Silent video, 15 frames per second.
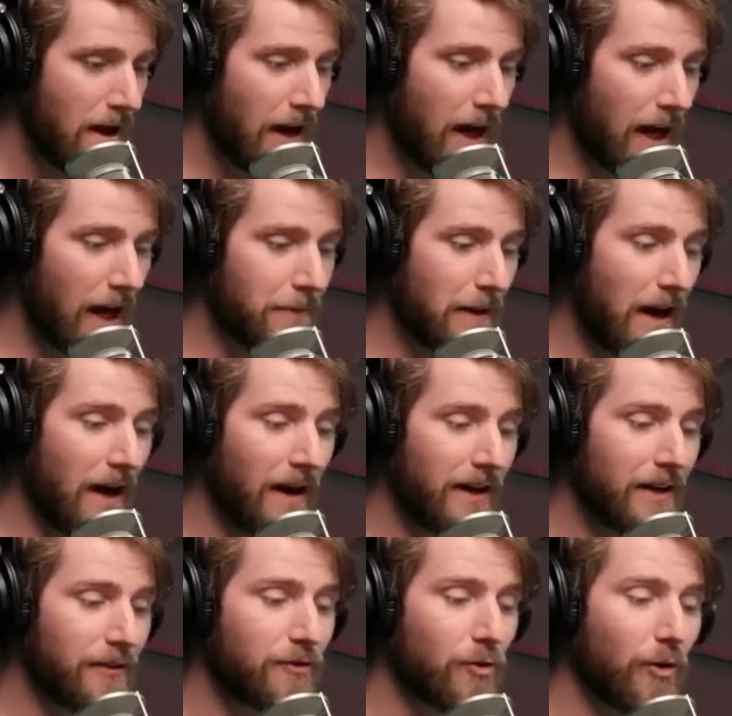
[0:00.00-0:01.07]

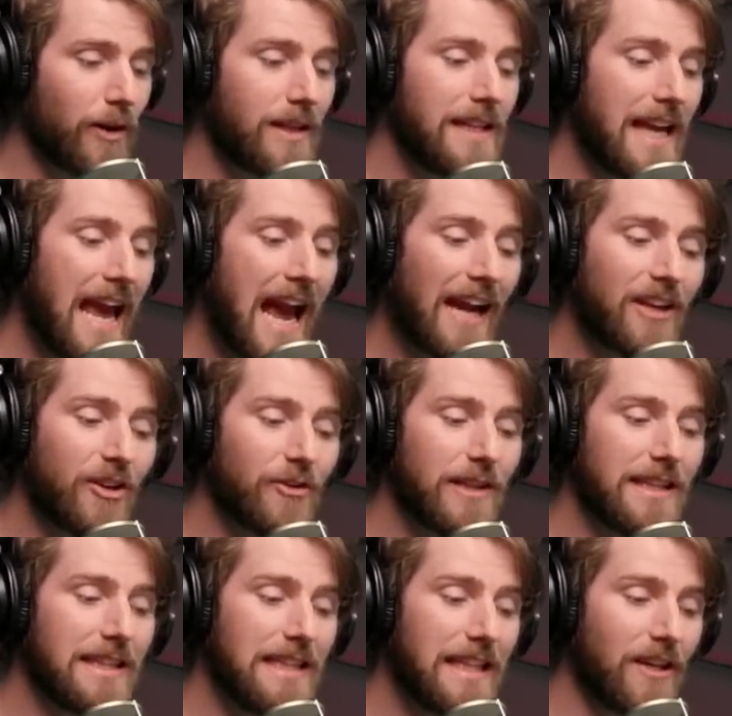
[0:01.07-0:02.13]
Historically
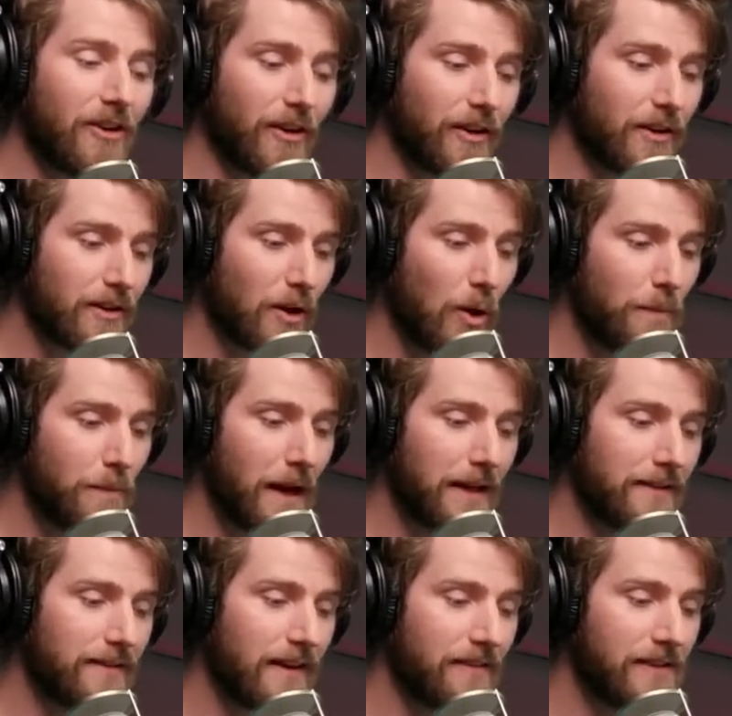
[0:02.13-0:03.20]
accurate leaker,
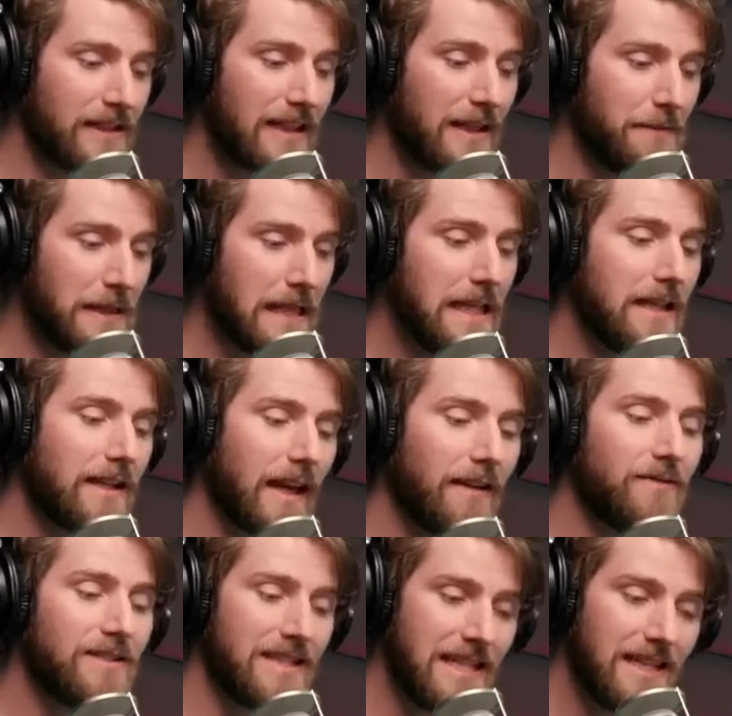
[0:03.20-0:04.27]
Copite 7 Kimi,
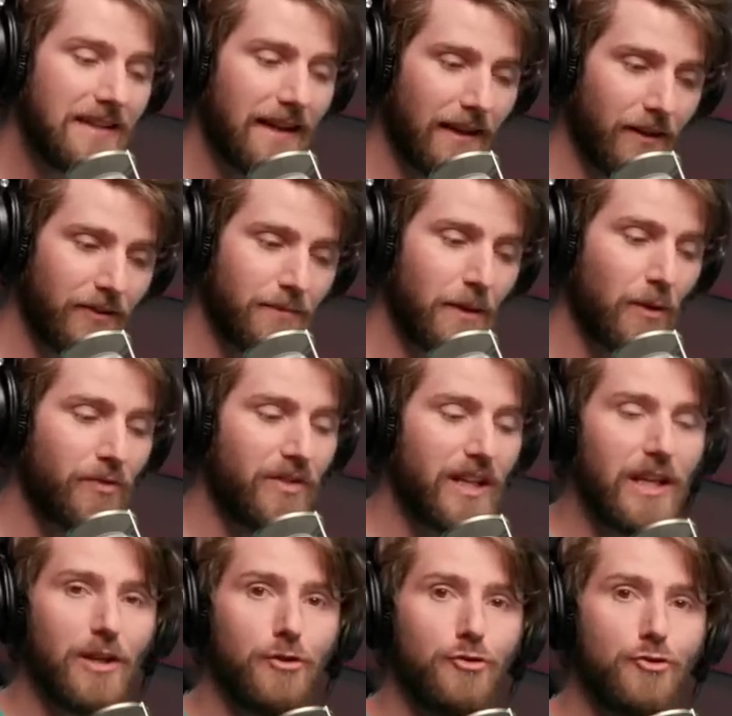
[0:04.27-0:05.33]
gave details about
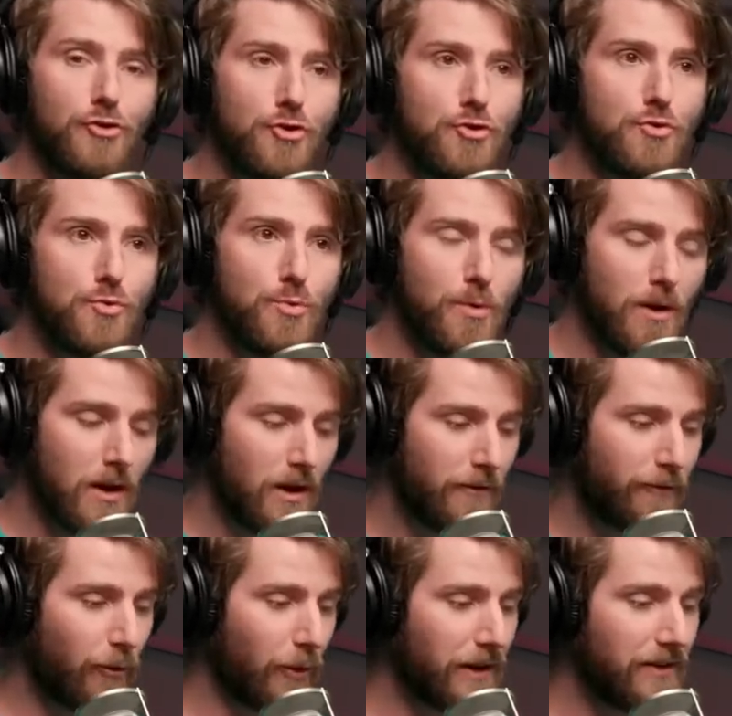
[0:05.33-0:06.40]
the new
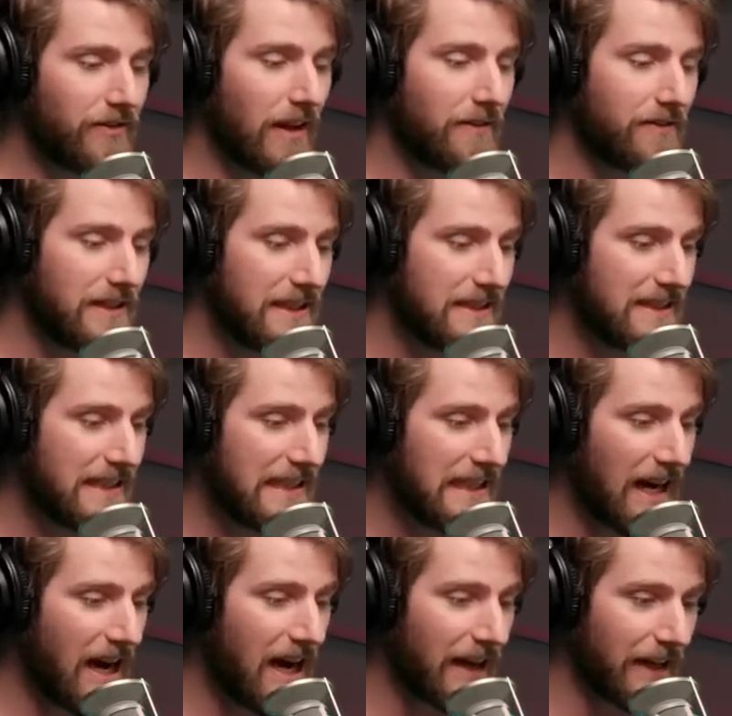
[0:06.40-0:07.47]
4070
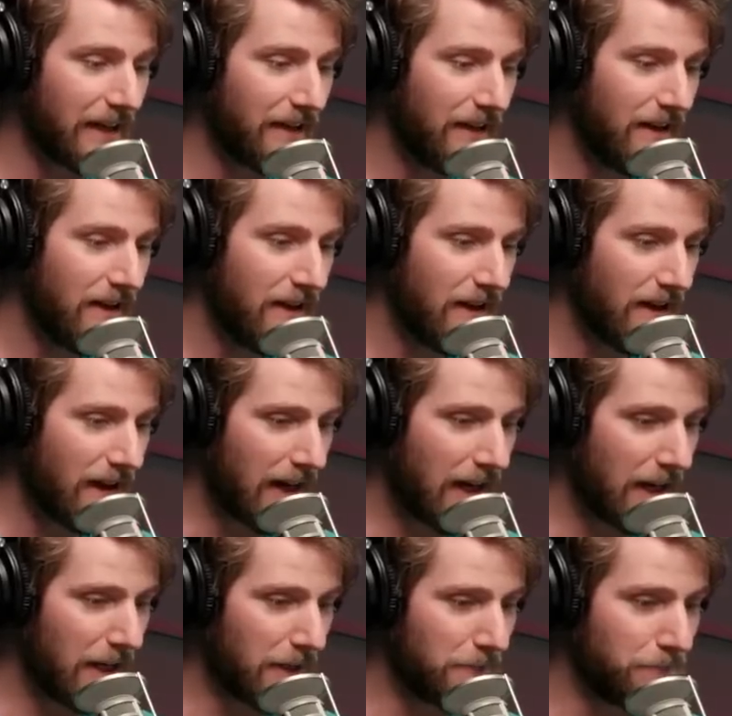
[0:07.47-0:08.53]
Ti.
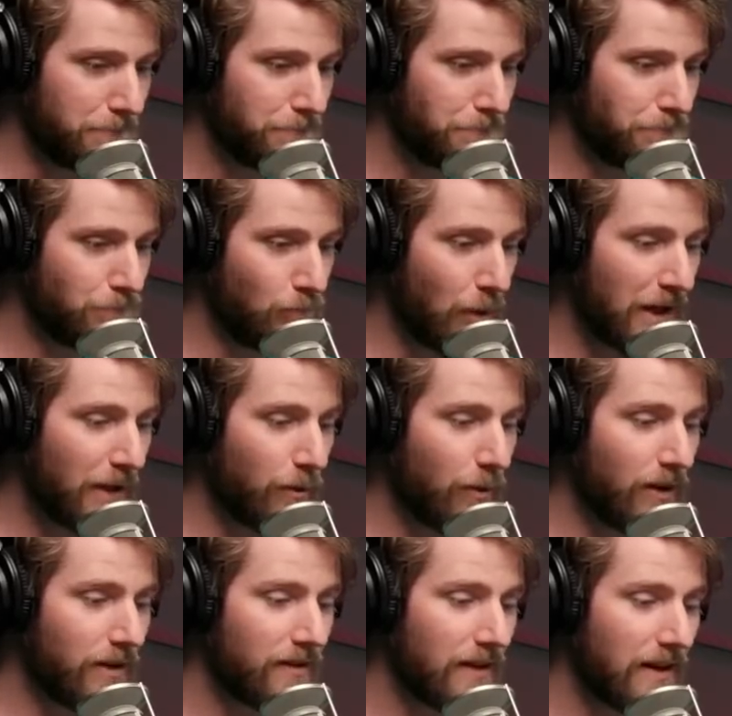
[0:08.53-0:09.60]
When
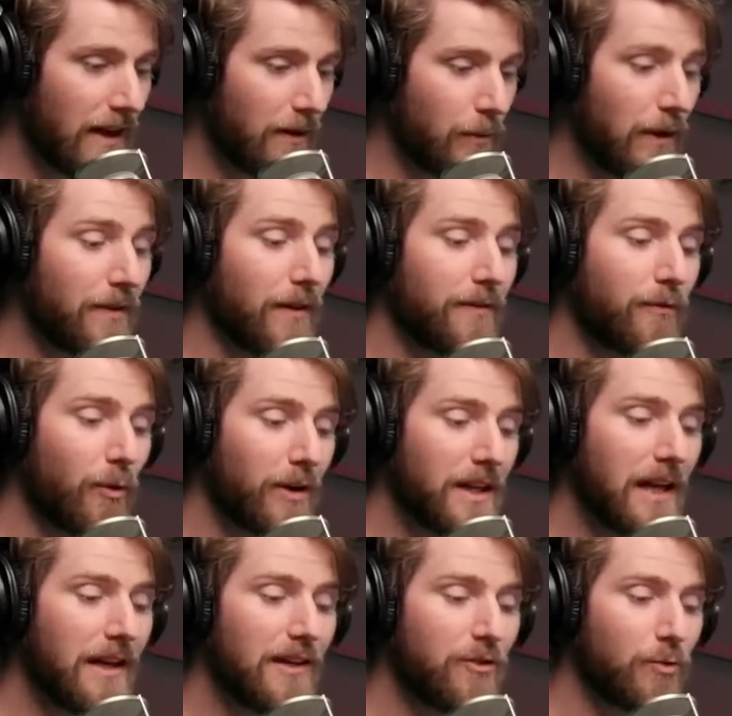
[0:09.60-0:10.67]
the
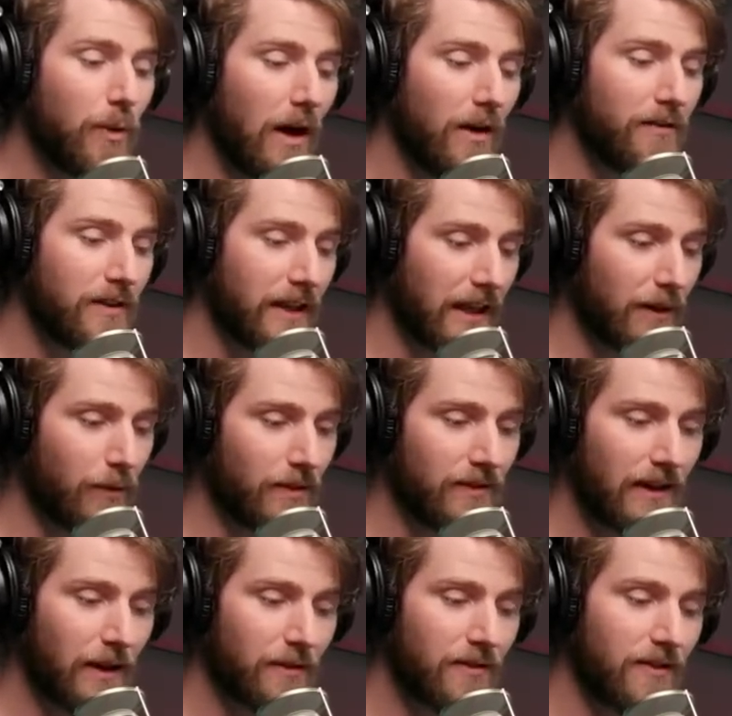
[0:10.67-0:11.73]
4080 12 gig was
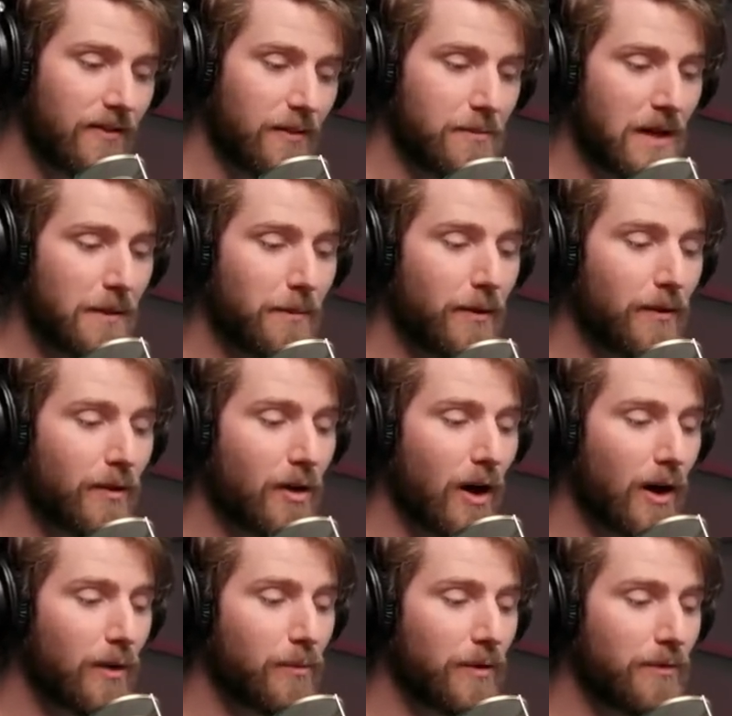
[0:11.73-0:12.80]
announced in September, the
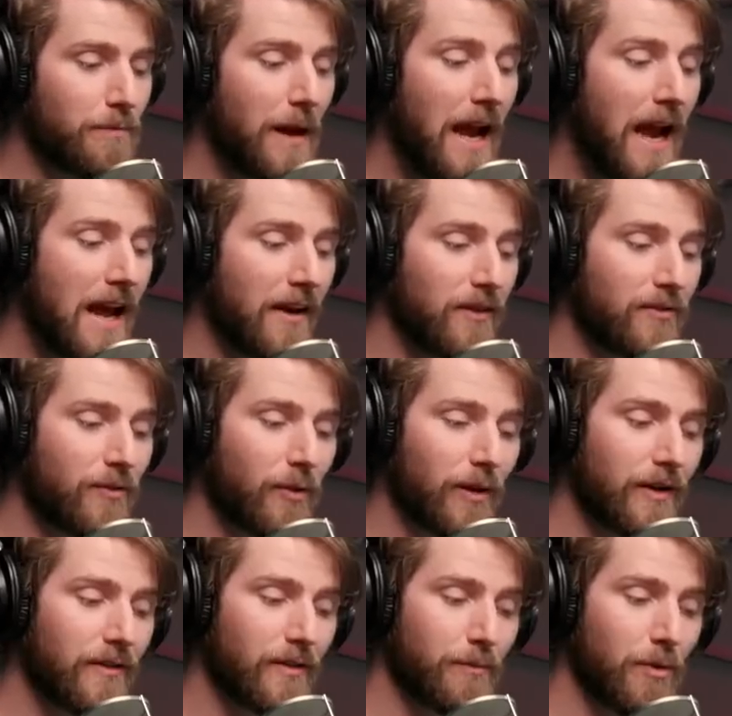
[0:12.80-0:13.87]
card was panned for
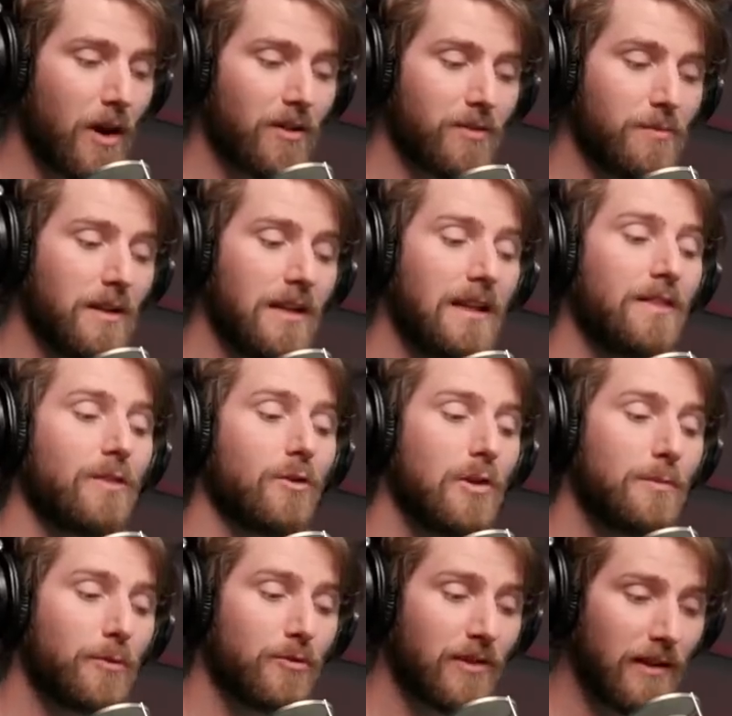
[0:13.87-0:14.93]
its approximately
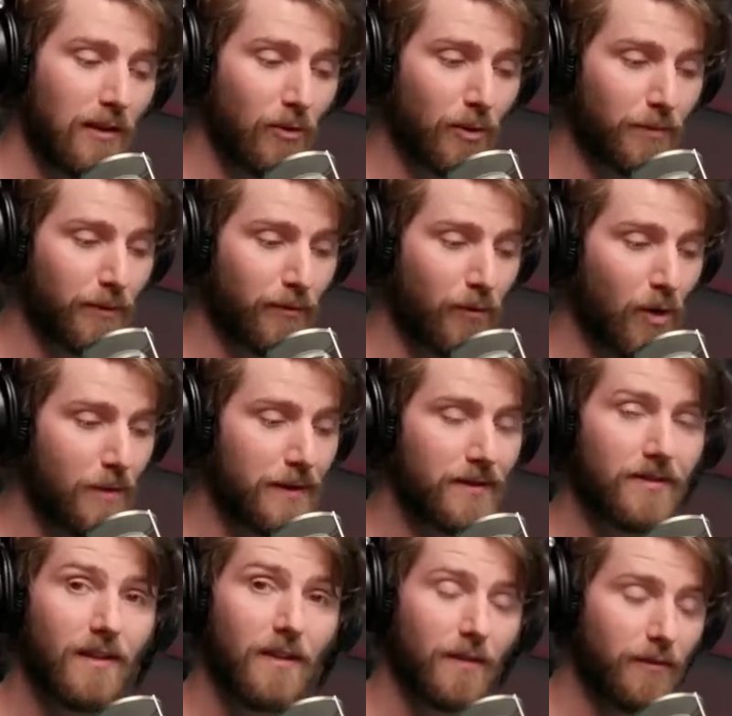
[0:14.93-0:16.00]
30% lower
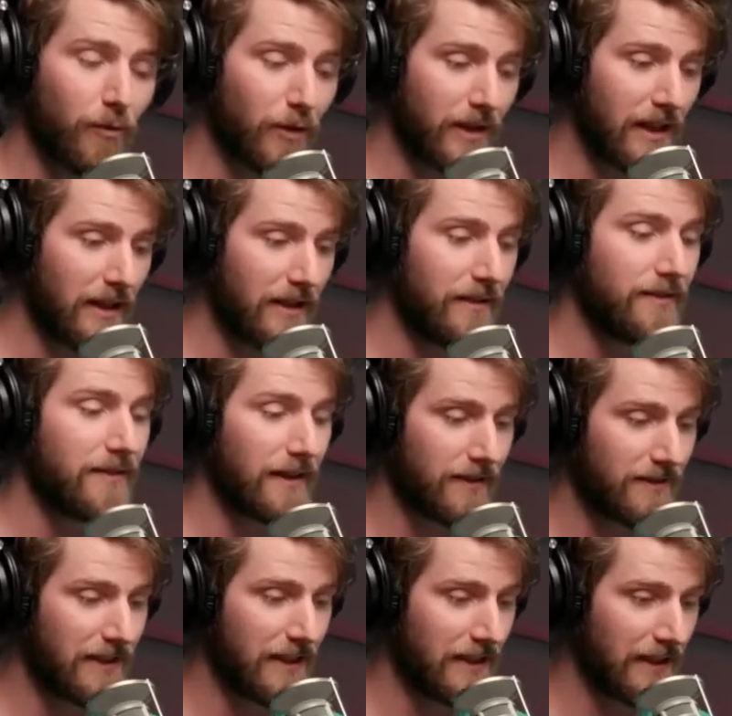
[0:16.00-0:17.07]
performance than the 4080
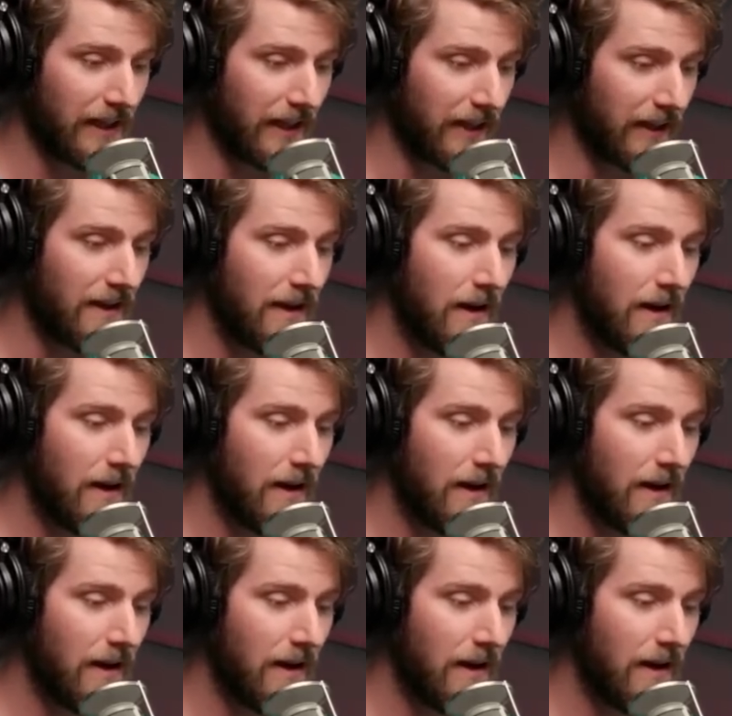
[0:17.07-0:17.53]
16 gig.